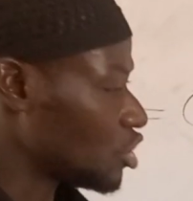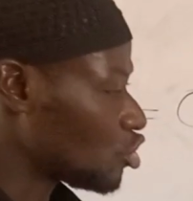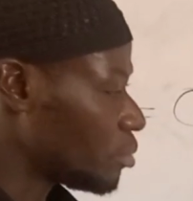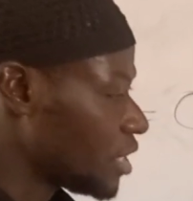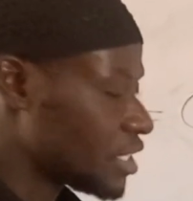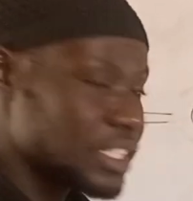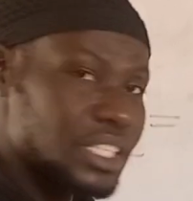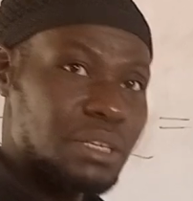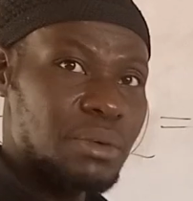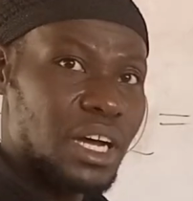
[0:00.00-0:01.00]
it should be the
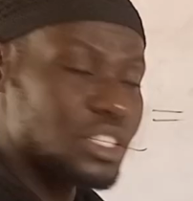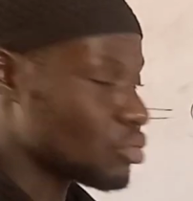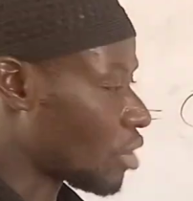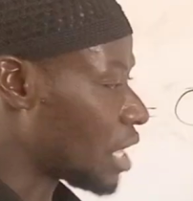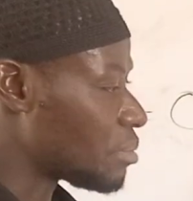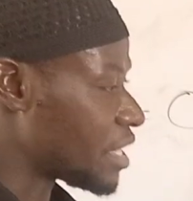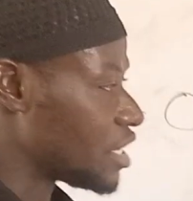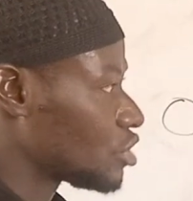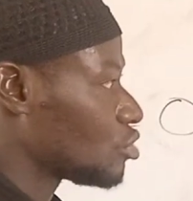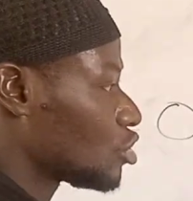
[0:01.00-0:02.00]
same as y minus 2.